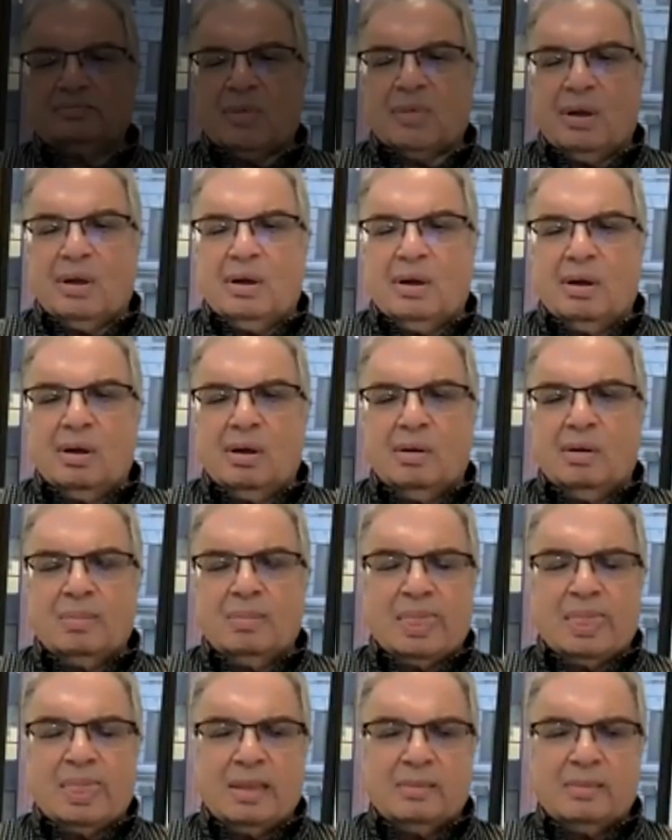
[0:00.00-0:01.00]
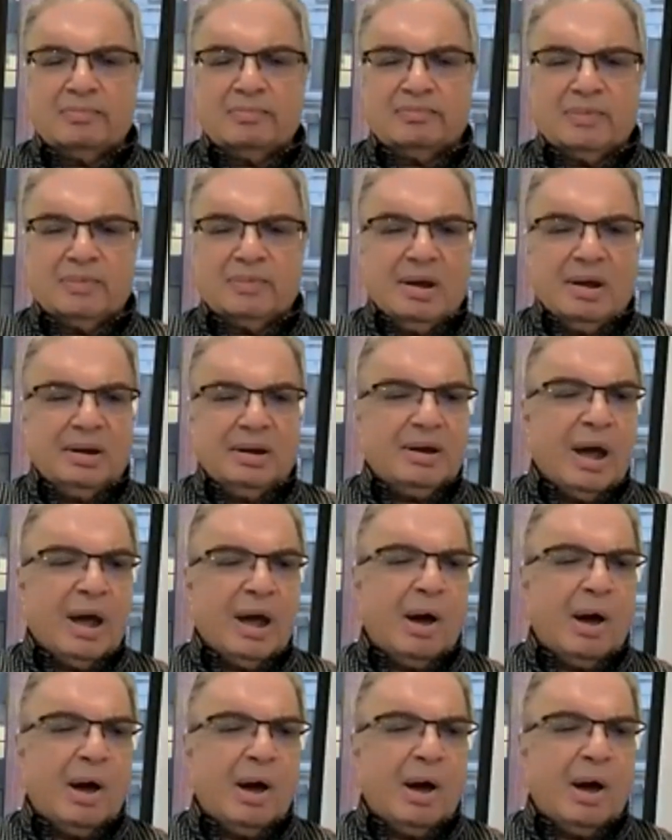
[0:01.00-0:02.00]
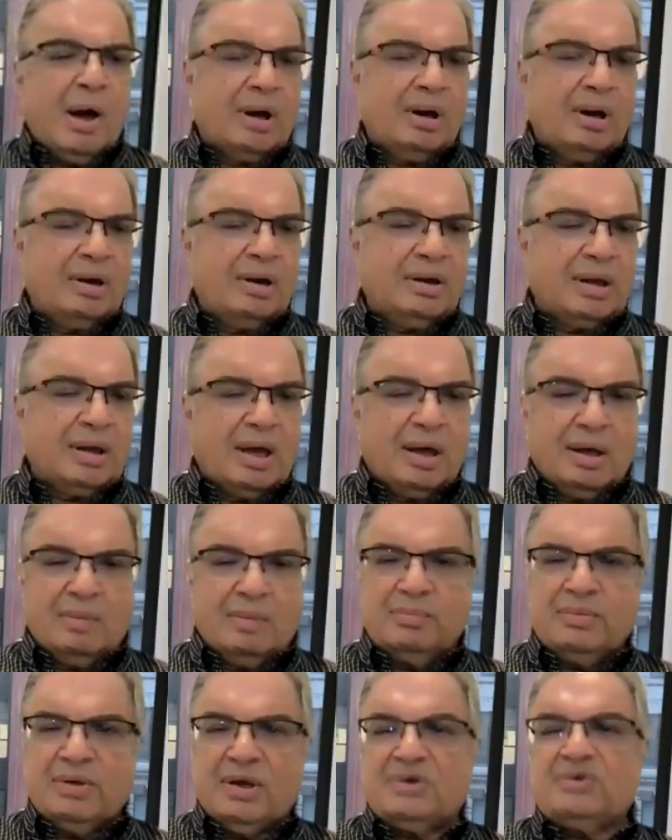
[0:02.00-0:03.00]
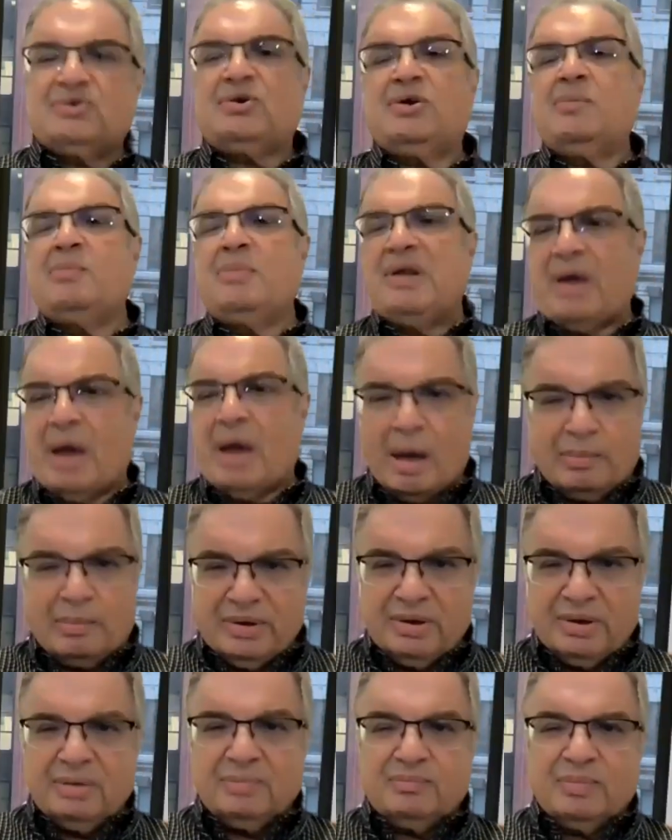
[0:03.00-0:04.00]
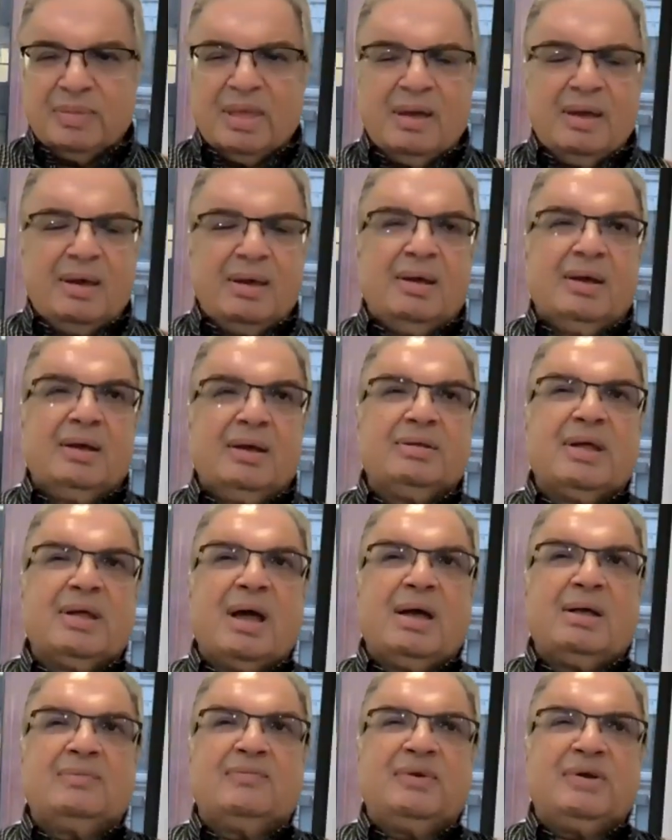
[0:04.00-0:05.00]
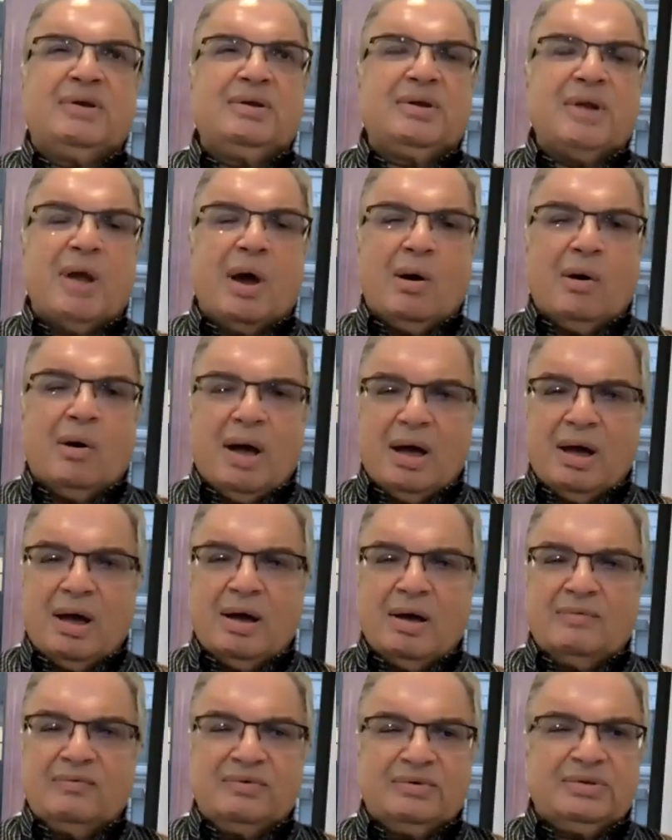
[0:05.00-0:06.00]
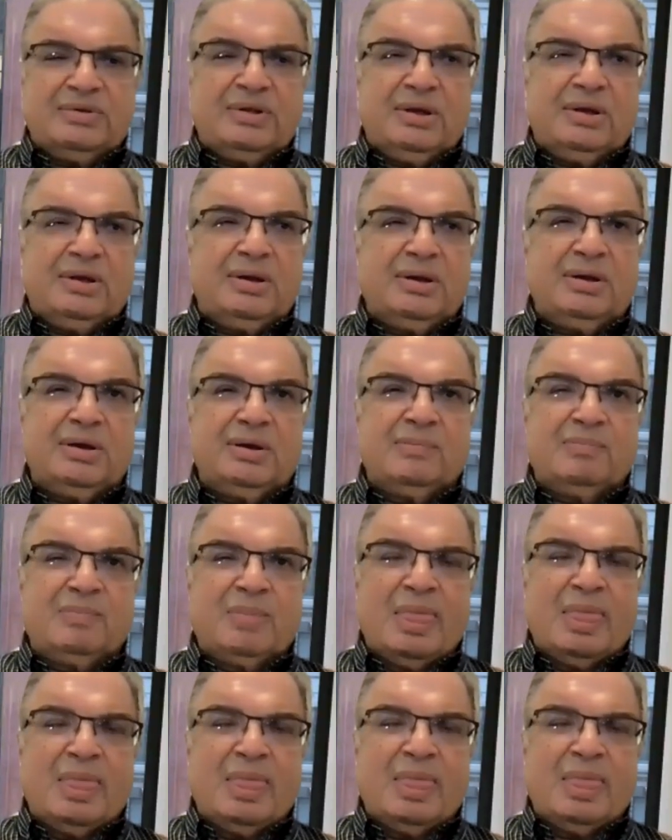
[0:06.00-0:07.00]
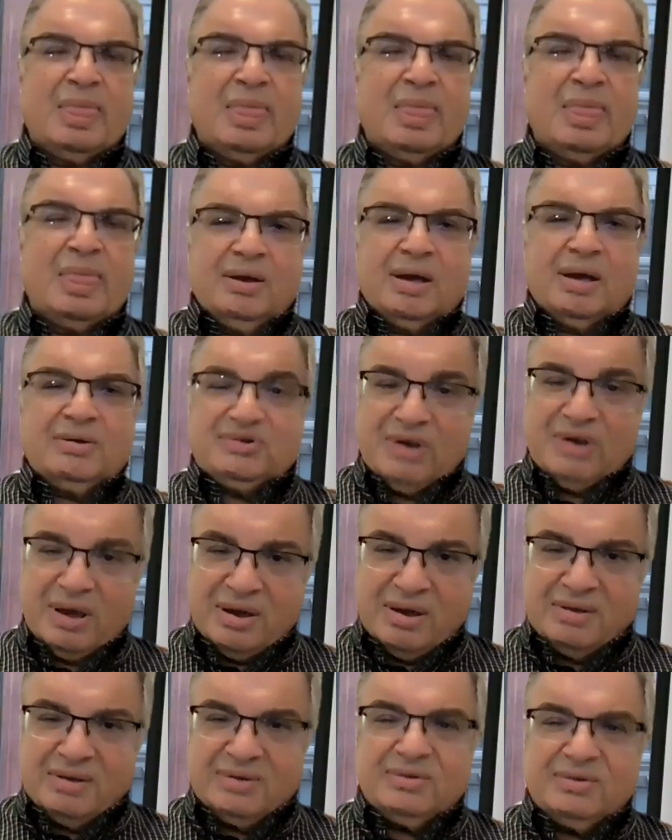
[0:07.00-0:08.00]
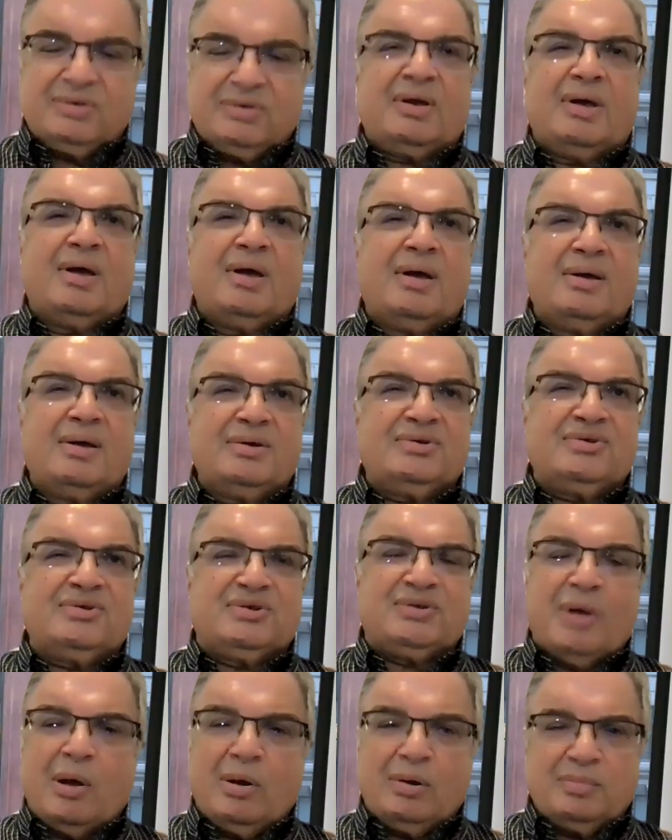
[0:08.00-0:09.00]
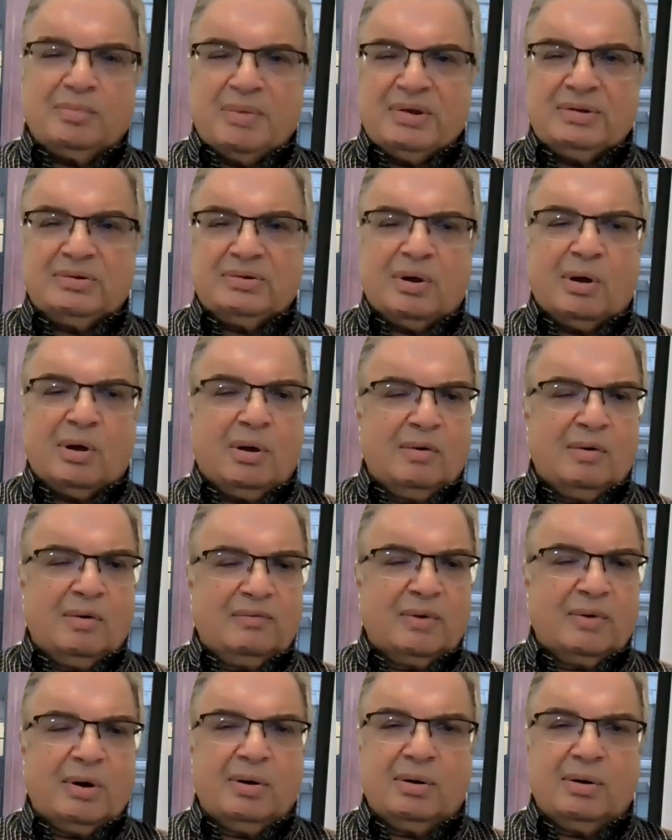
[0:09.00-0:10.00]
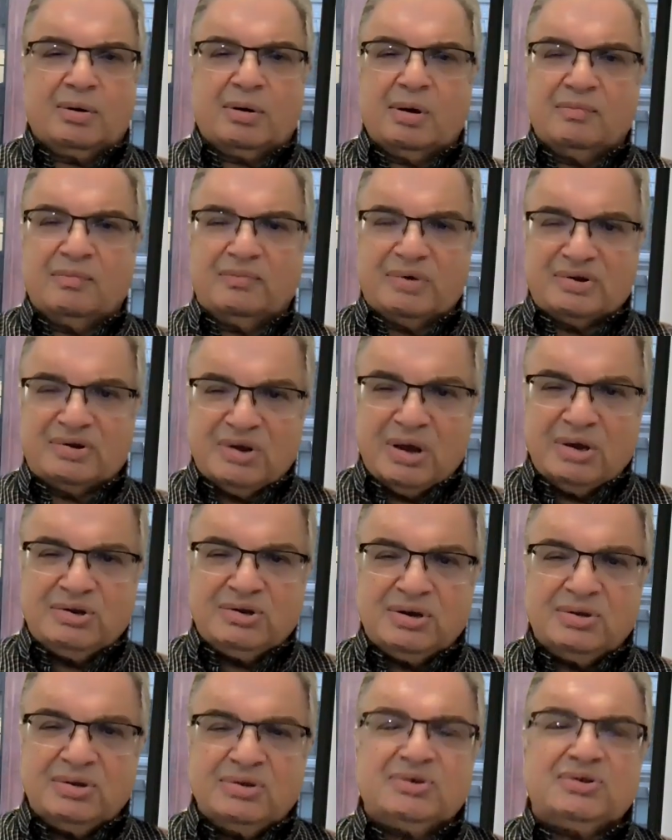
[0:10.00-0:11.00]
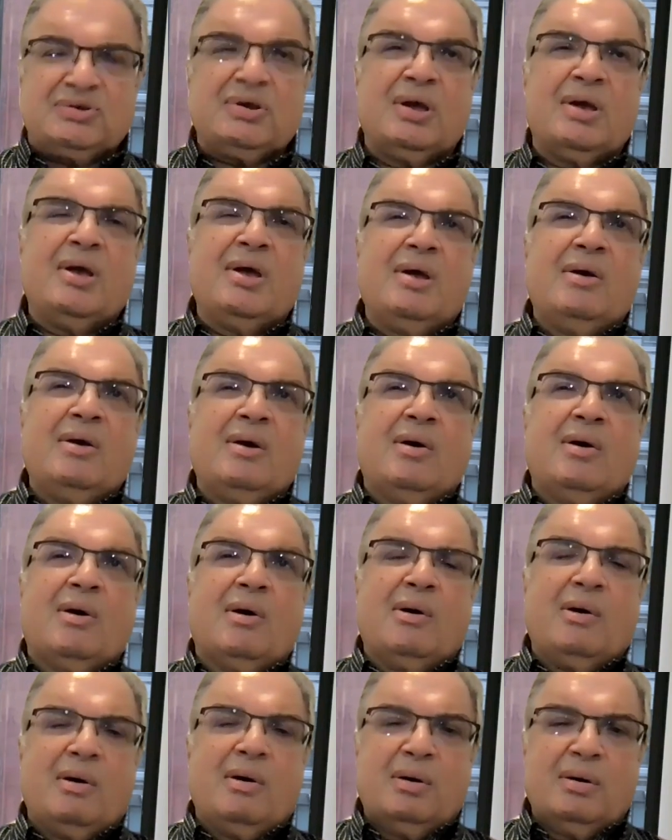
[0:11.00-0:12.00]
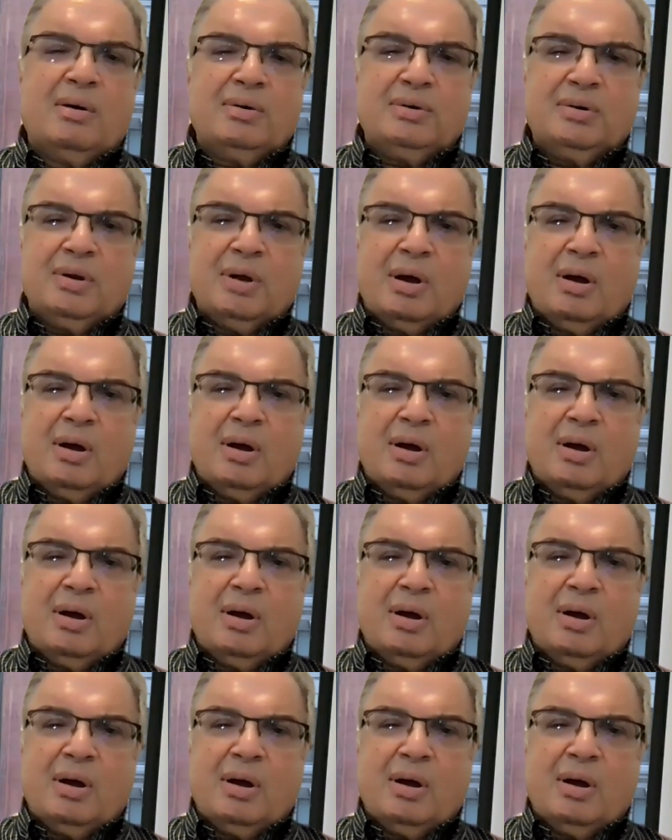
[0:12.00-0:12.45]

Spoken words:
Now, I am extremely happy that we now have the second installment of our conversations on